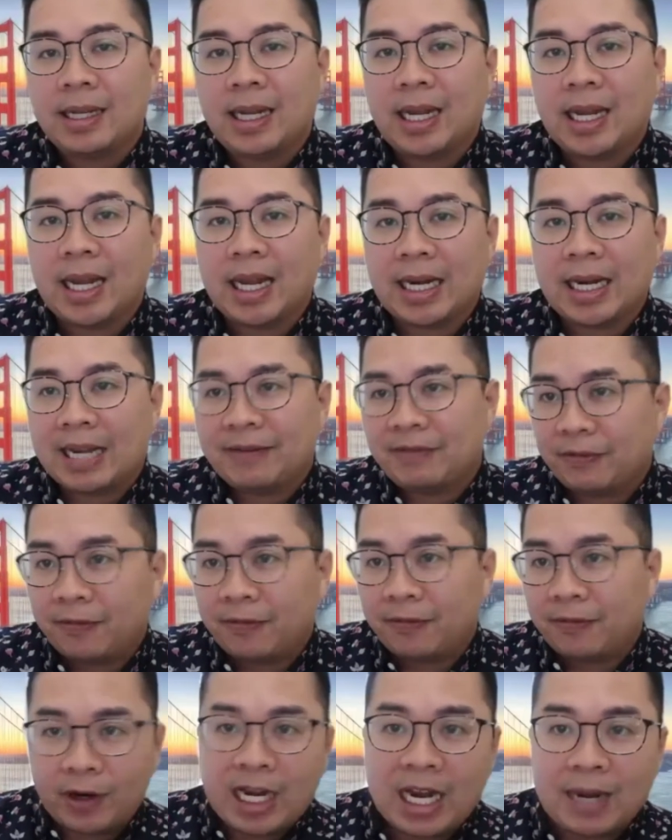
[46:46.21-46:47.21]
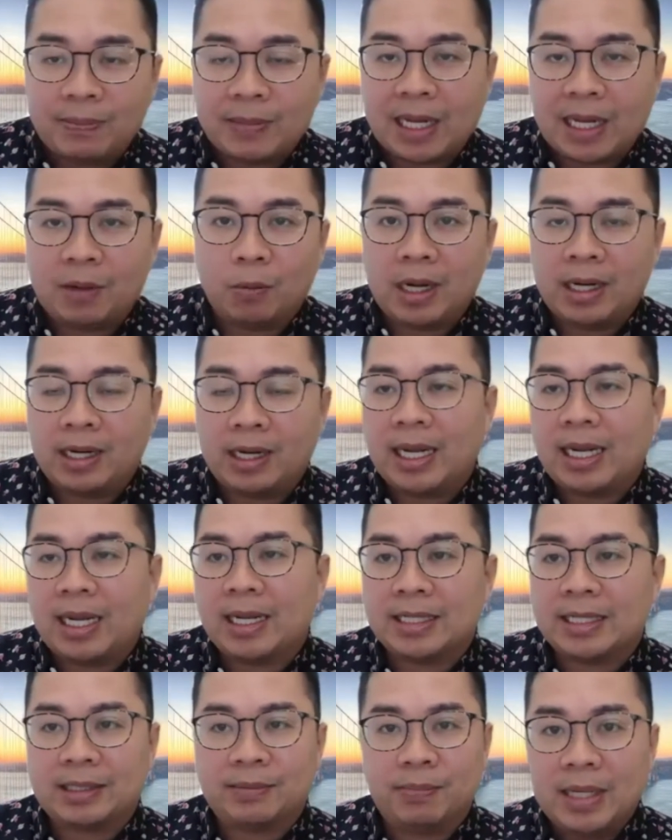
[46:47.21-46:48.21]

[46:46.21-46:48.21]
and I have it framed and one day it's